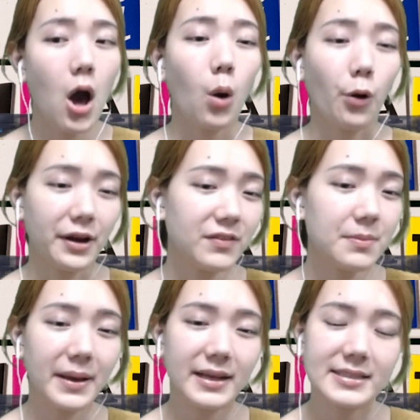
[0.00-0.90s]
or even
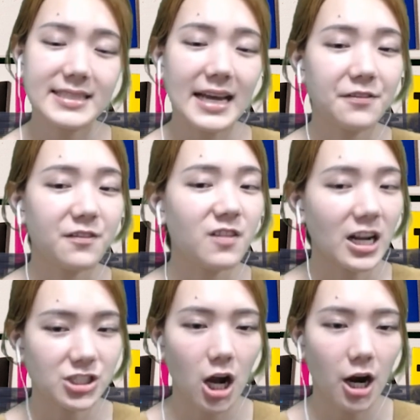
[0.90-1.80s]
make a set of
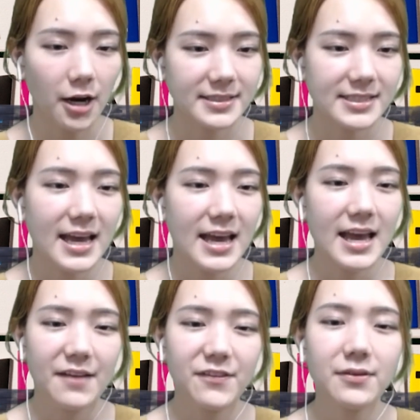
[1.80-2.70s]
flashcards.
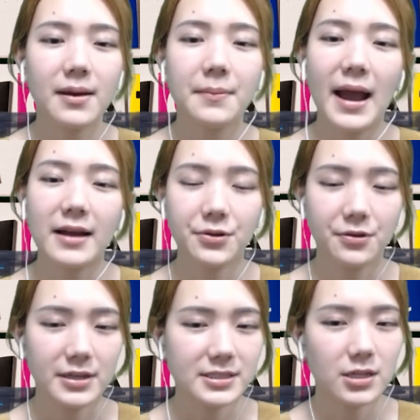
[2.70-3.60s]
If you come
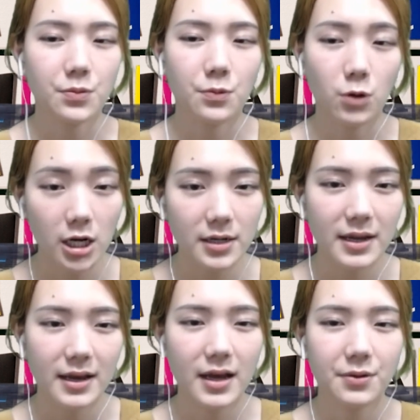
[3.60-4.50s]
across a
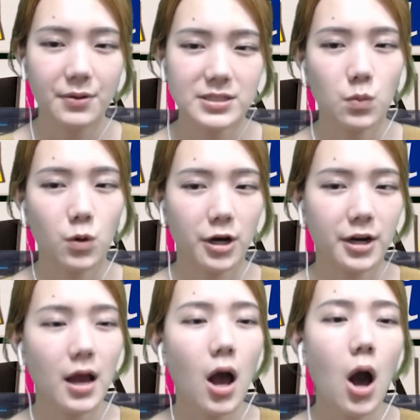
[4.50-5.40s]

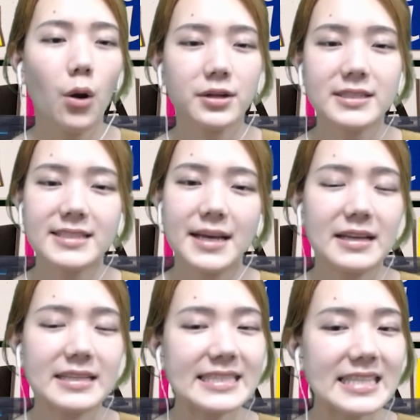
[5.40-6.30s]
word or concept
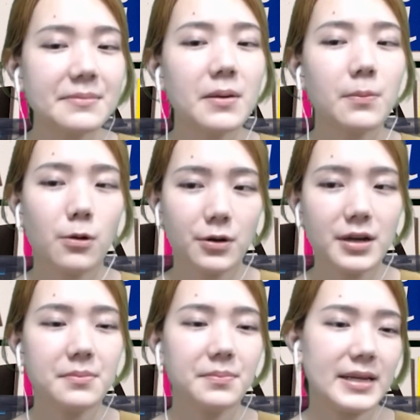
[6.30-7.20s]
that seems
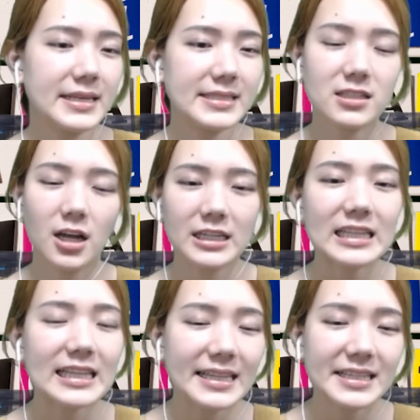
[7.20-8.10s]
important but is not
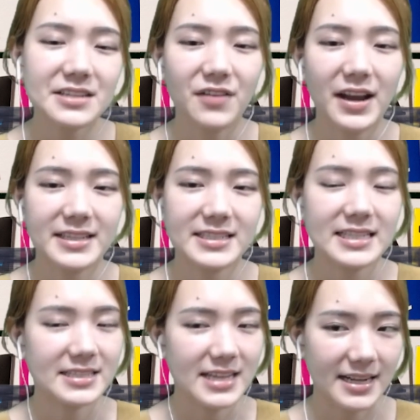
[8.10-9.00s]
clearly defined in
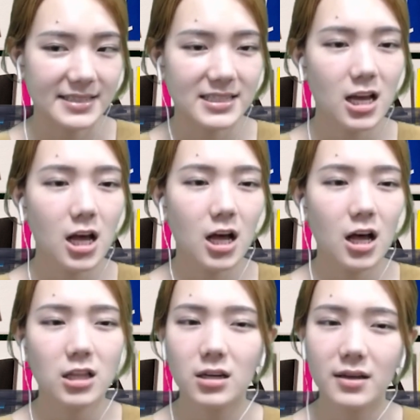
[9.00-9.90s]
the text,
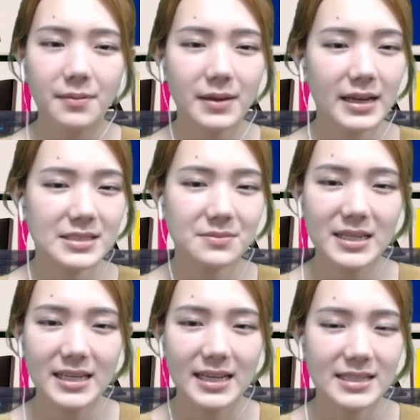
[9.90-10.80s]
look up its
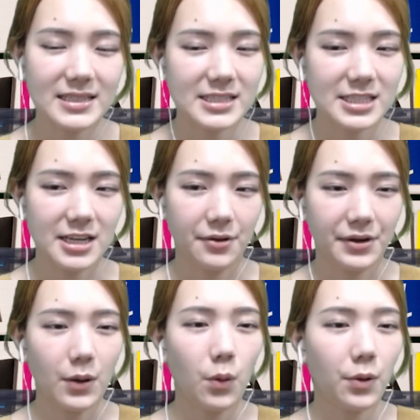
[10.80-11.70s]
meaning in the
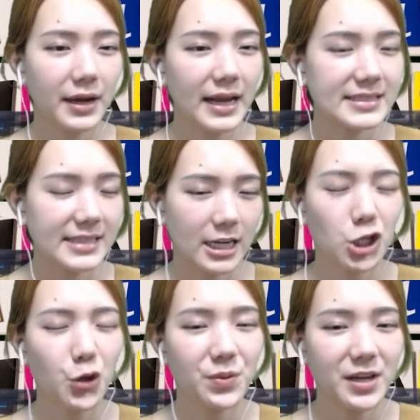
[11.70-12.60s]
dictionary or
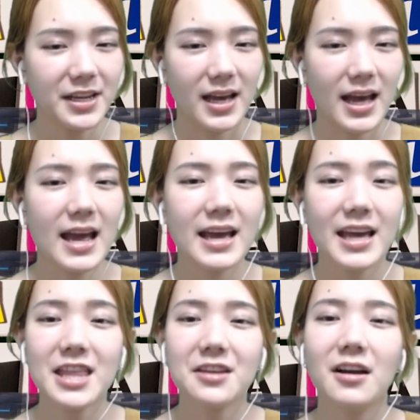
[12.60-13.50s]
encyclopedia,
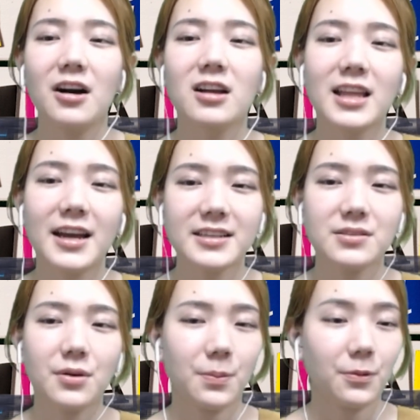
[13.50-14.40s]
either online
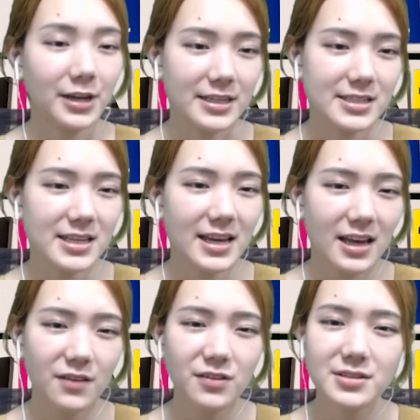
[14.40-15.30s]
or print.
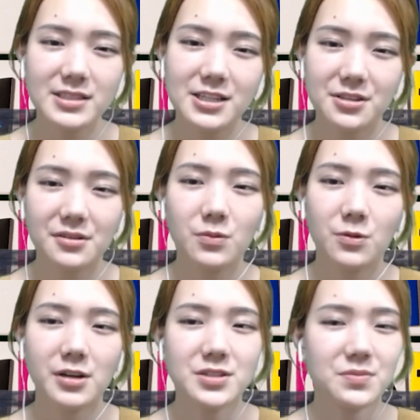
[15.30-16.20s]
If you see certain
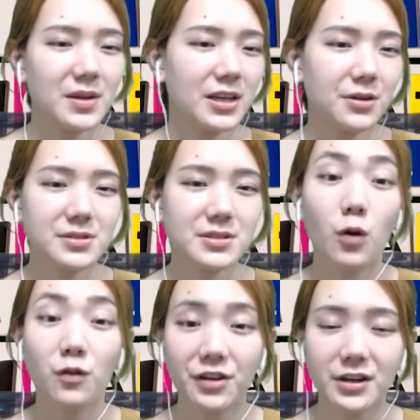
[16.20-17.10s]
words being used
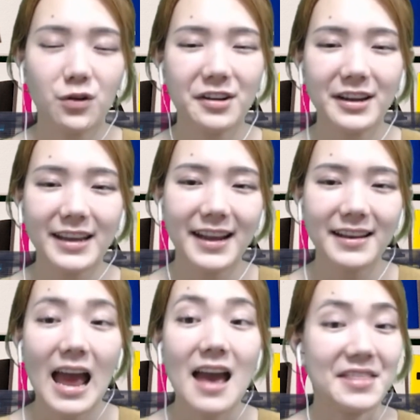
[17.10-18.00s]
over and over
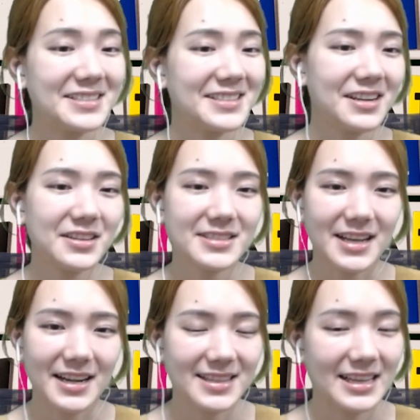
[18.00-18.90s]
again, that's another
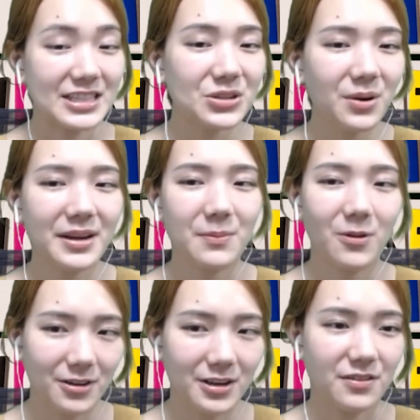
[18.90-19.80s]
sign that you are
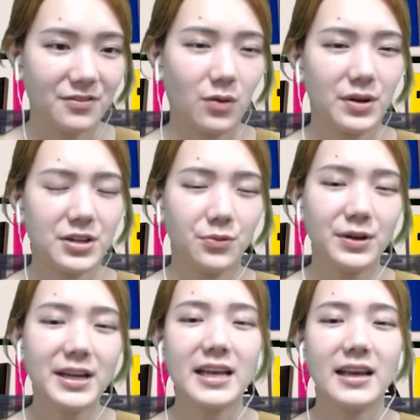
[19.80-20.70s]
important for what you're
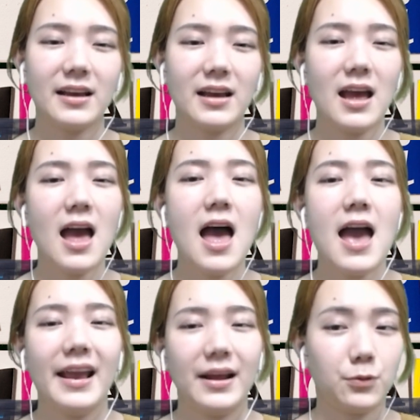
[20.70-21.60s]
reading
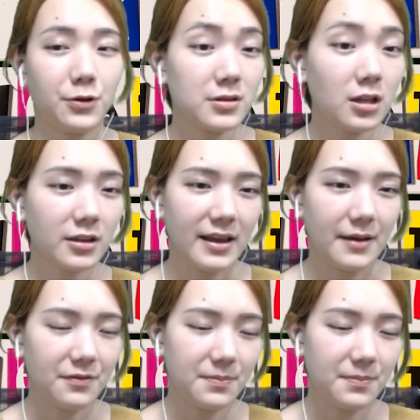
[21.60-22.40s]
and worth looking up.